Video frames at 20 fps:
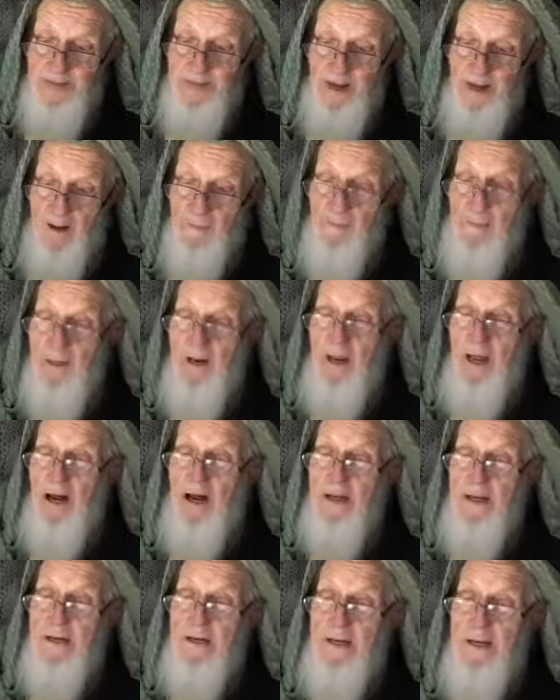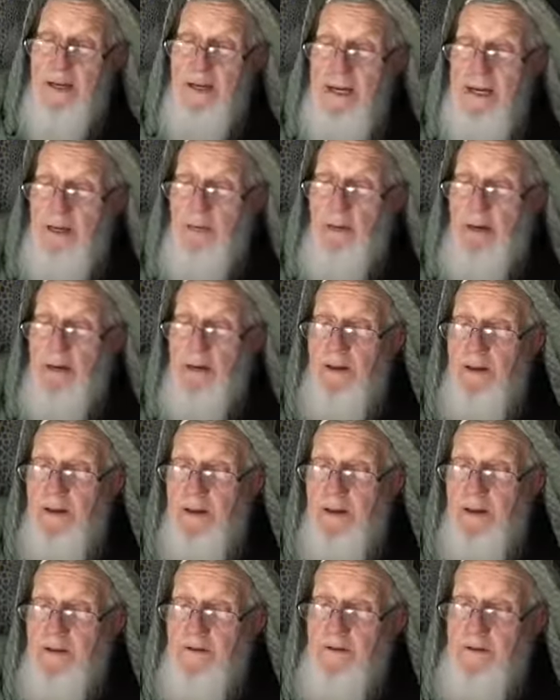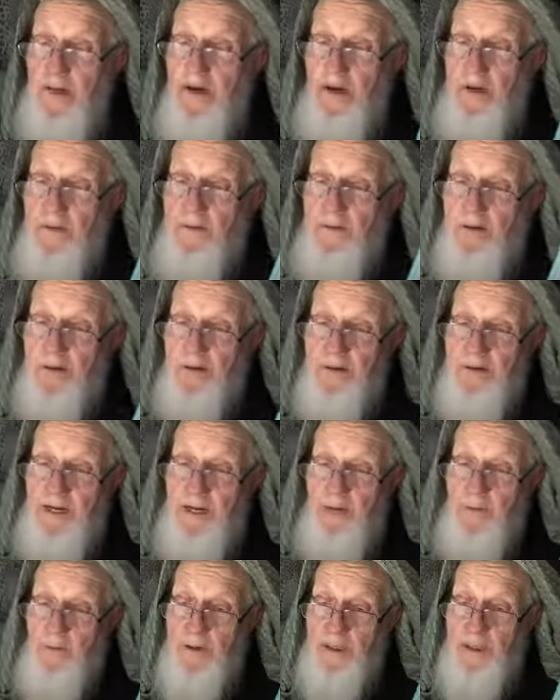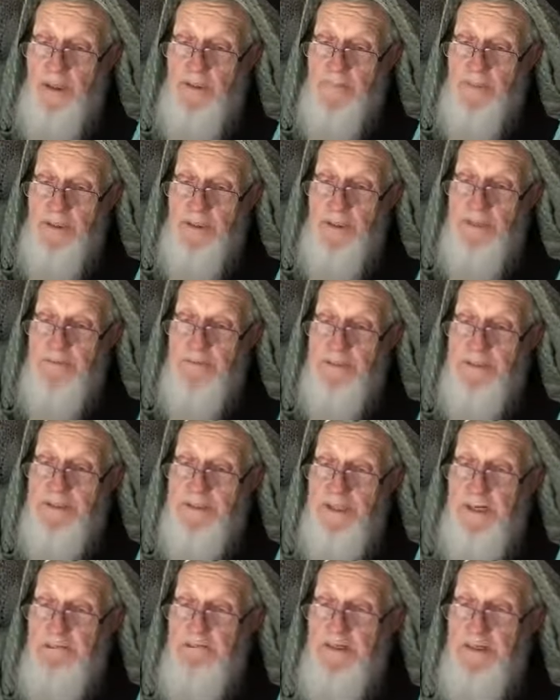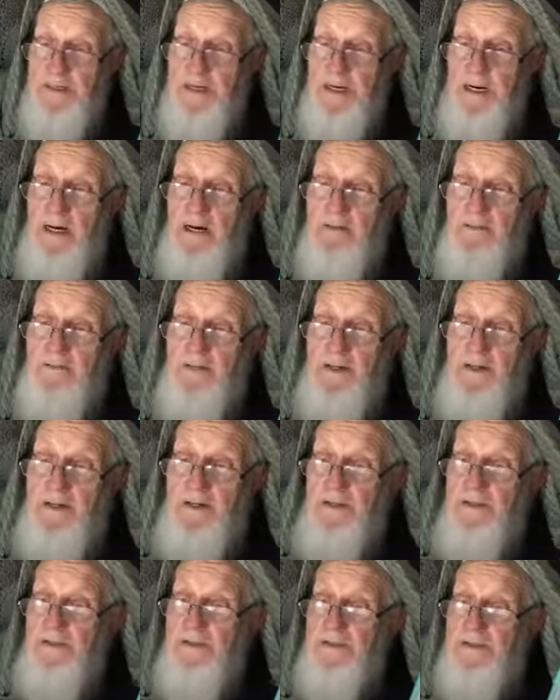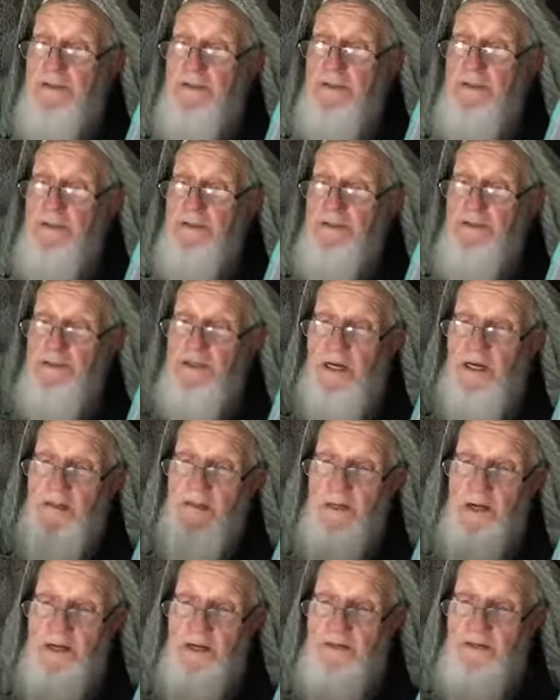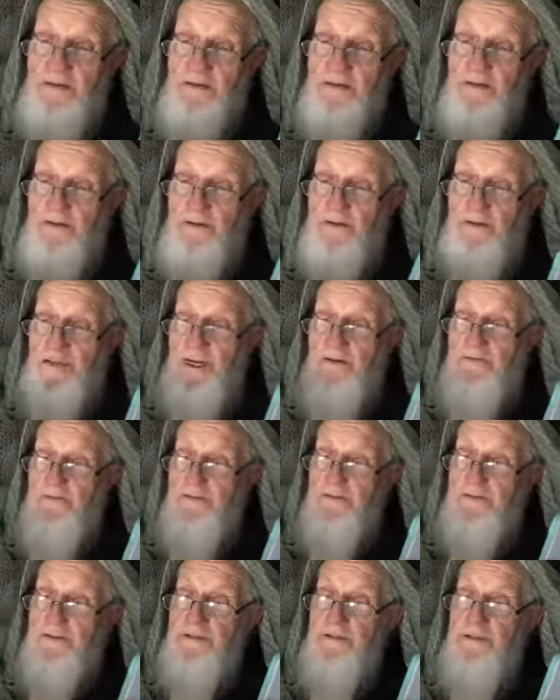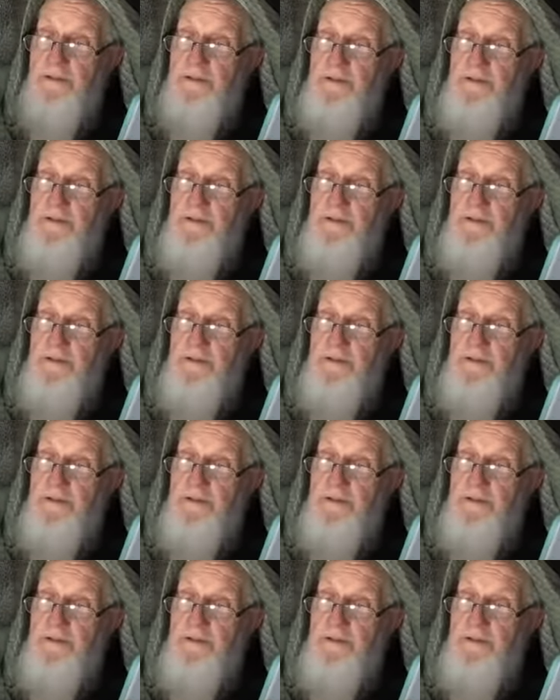Alhamdulillah. Anyway, now we come to number 7 of these shaitans or devils,